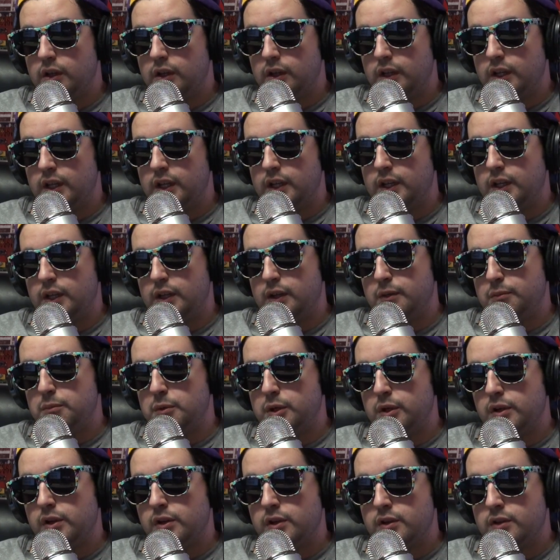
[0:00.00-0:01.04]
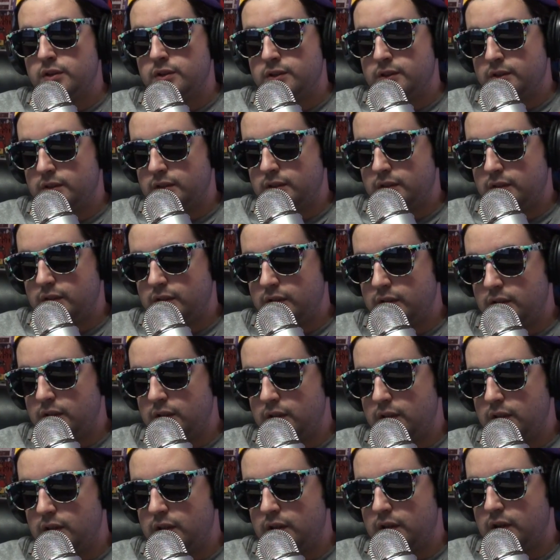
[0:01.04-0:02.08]
eat hamburgers
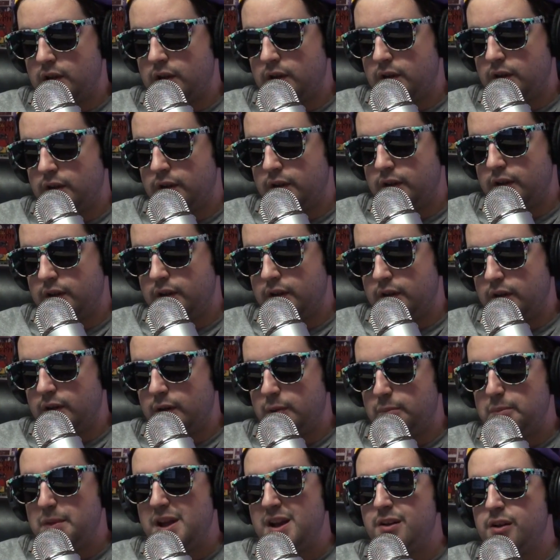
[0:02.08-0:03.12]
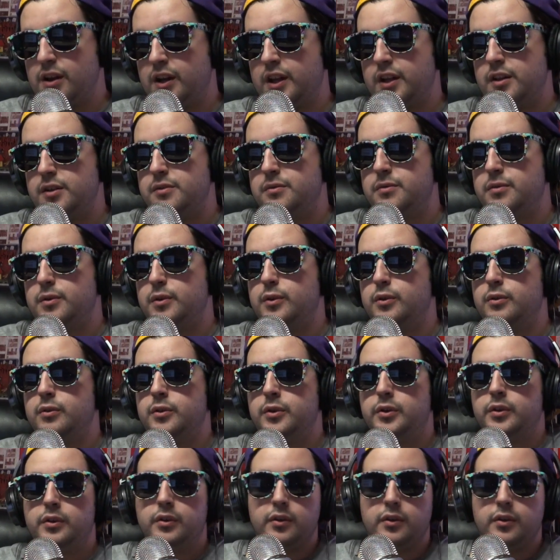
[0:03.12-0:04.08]
and call it American food.